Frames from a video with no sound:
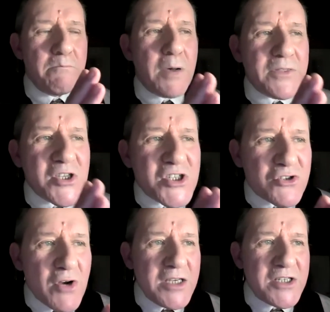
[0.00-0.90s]
But the
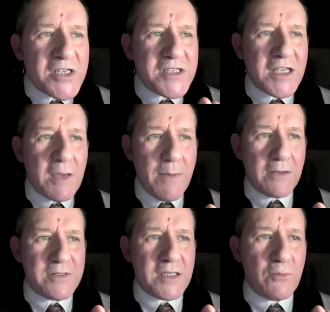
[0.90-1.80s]
strangest thing
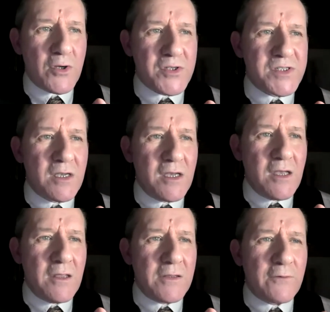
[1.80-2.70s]
about it was
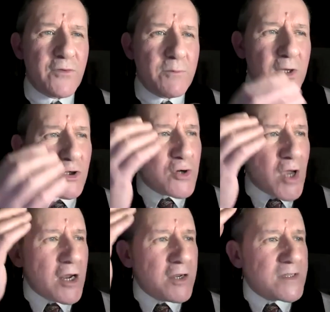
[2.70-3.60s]
that from the
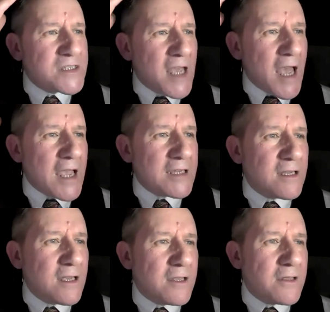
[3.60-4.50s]
crown of its head
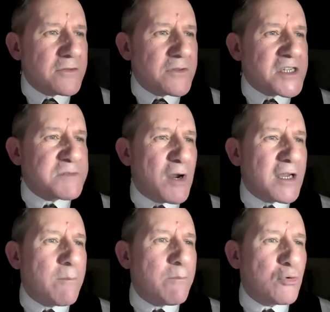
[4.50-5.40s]
there
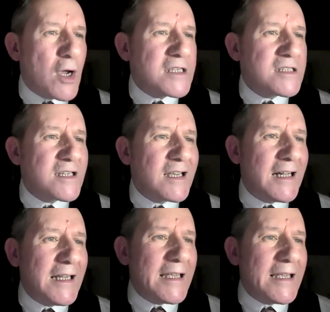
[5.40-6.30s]
sprang a bright,
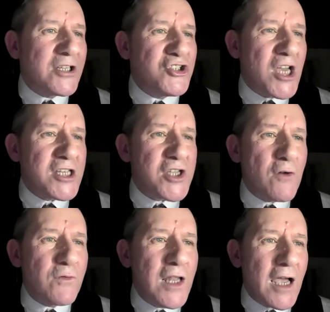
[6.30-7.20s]
clear jet
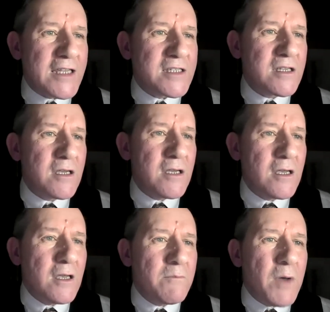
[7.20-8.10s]
of light
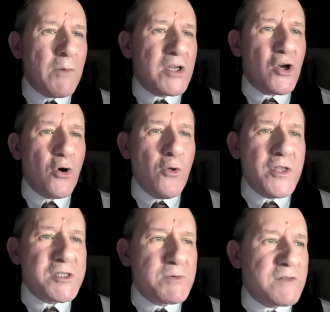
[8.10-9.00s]
by which all
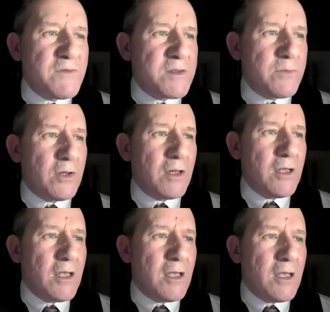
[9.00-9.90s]
this was visible,
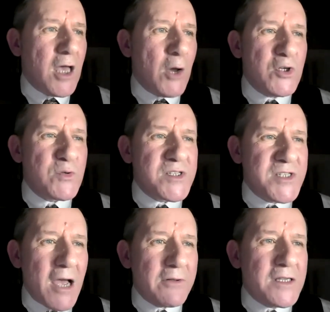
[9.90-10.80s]
and which was
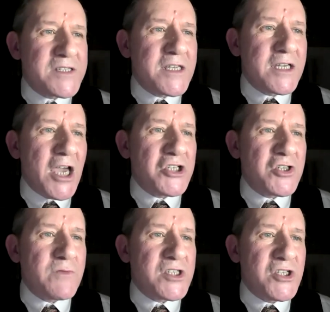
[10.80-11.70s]
doubtless the occasion
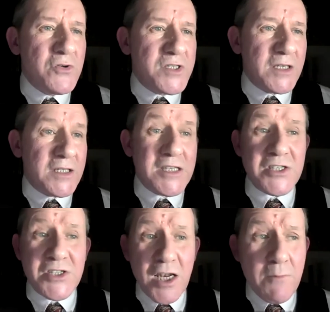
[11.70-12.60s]
of its using in its
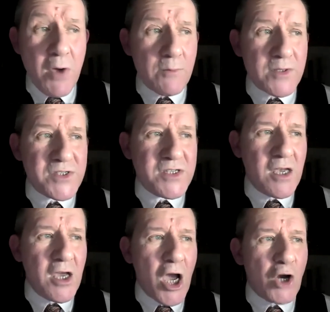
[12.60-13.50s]
duller moments
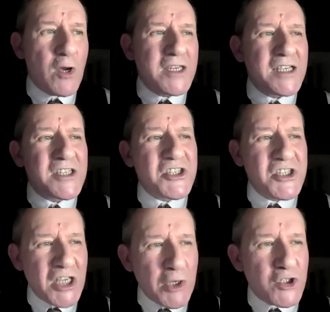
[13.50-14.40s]
a great
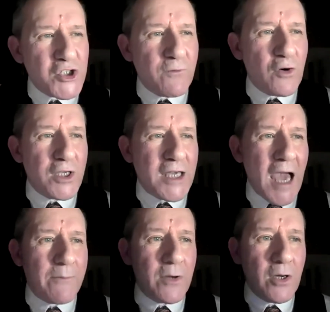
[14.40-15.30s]
extinguisher for a
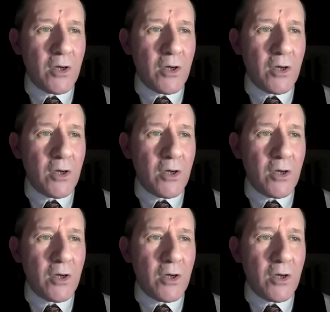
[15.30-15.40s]
cap,